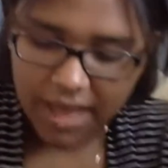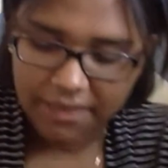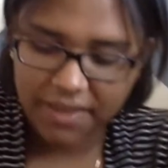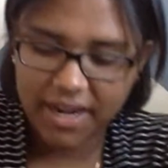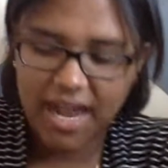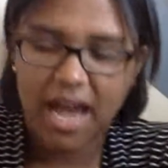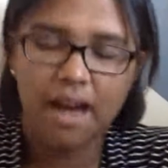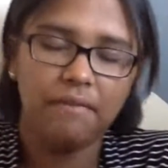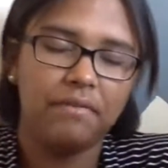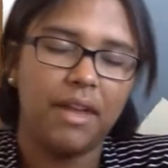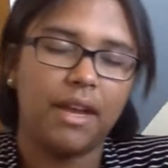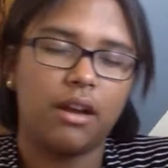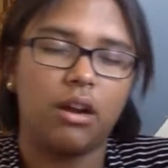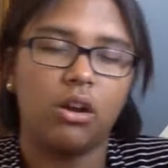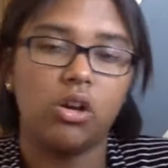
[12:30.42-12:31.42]
Then have
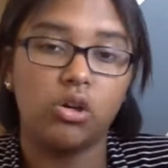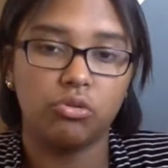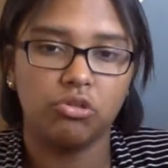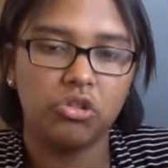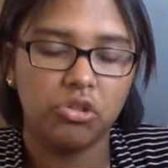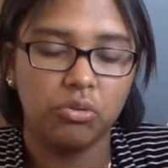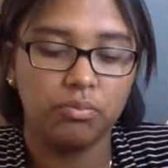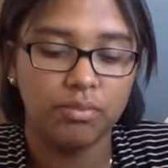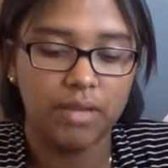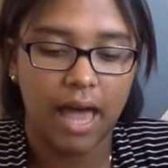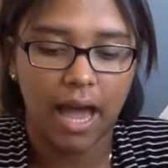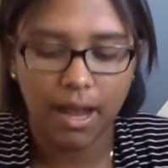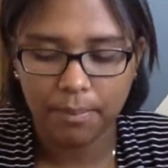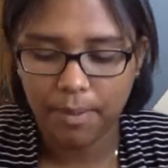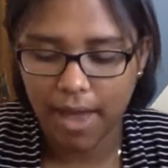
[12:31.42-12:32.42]
like a go-to
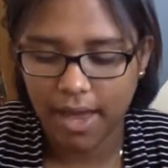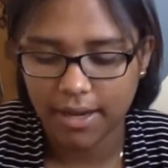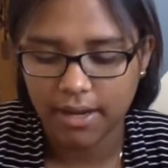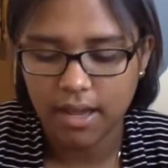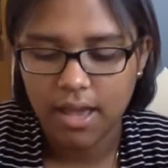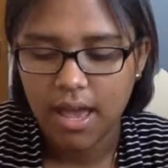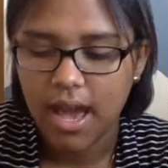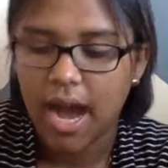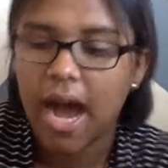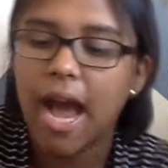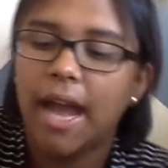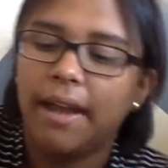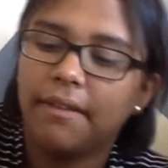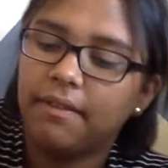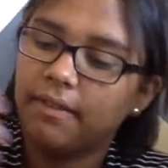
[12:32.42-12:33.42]
black pen.
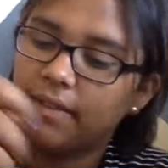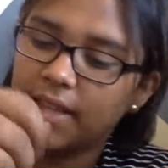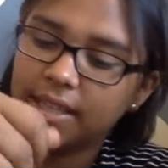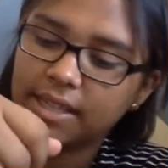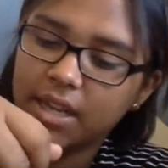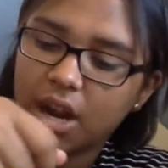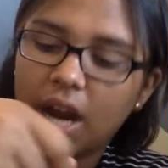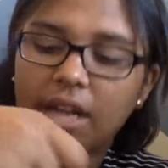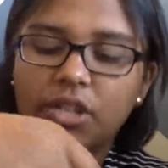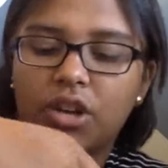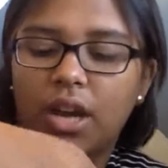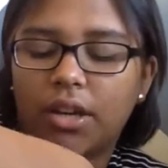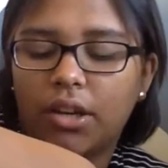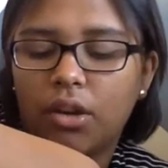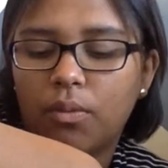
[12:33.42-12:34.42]
This year I
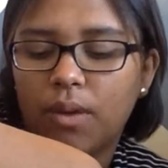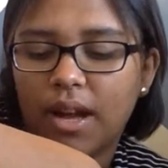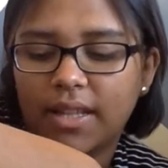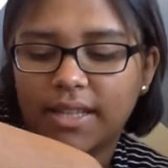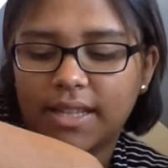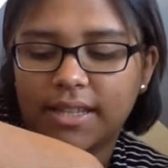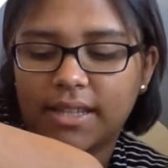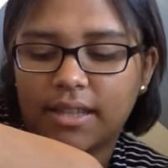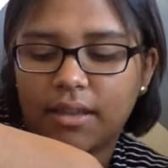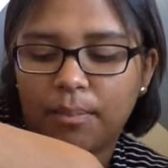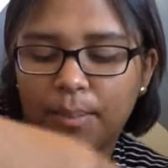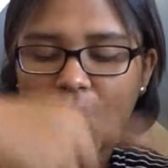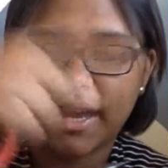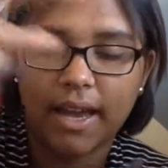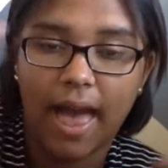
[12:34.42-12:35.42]
tried new ones. It's the
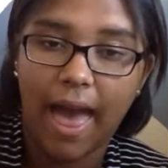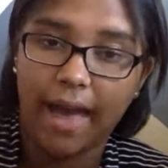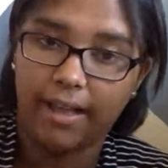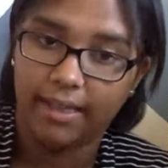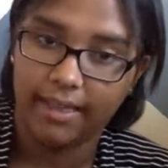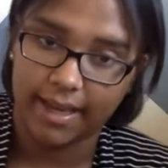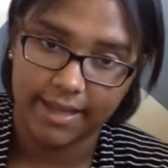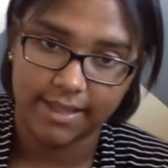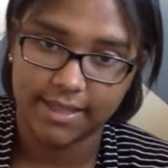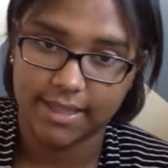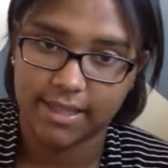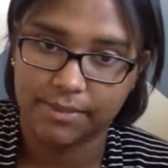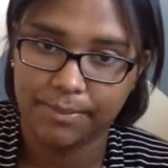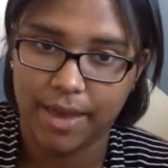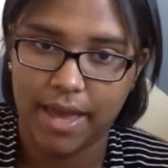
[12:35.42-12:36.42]
Bic
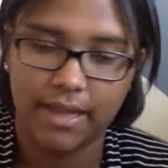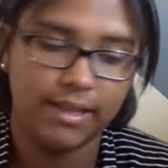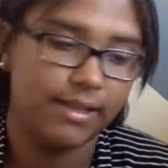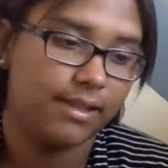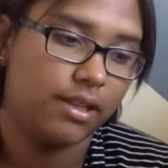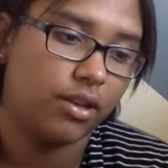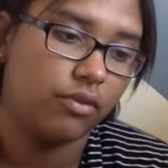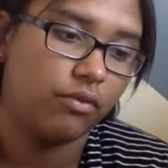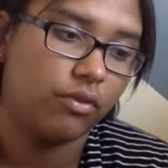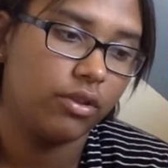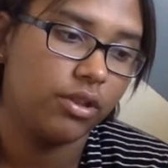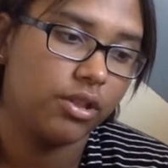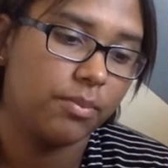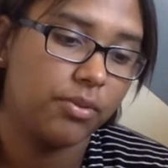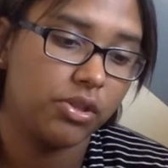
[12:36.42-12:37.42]
Atlantis pens. They're
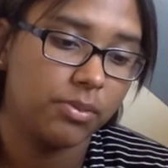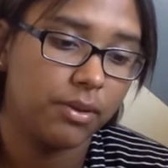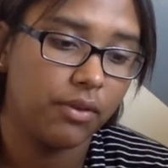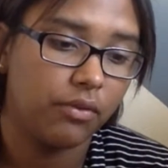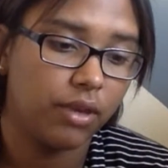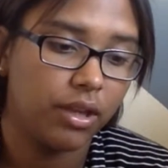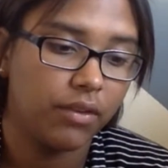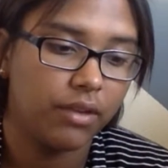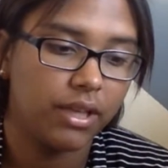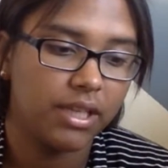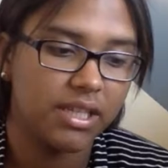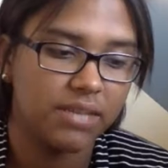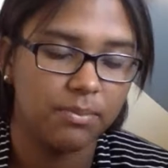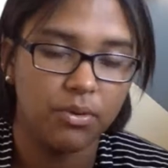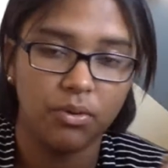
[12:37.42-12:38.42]
supposed to be really, really
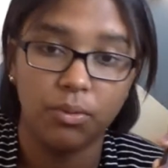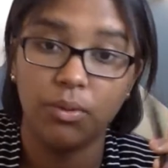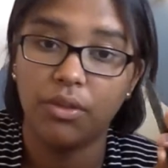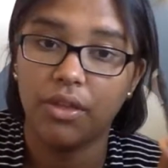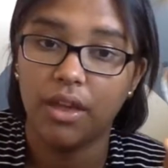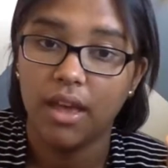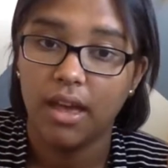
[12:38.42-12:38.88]
smooth.